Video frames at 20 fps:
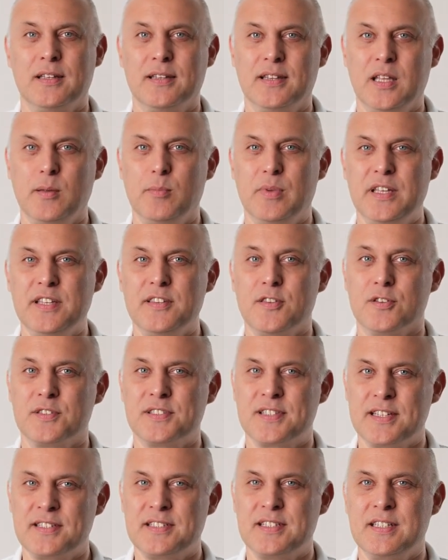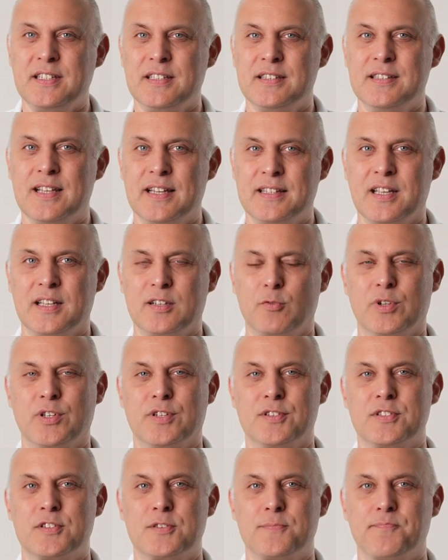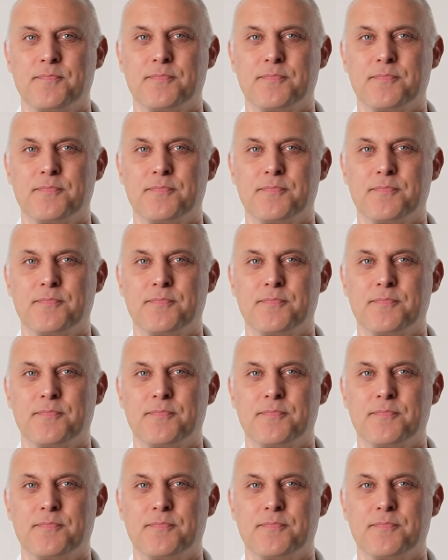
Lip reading: namely the static data quadrant.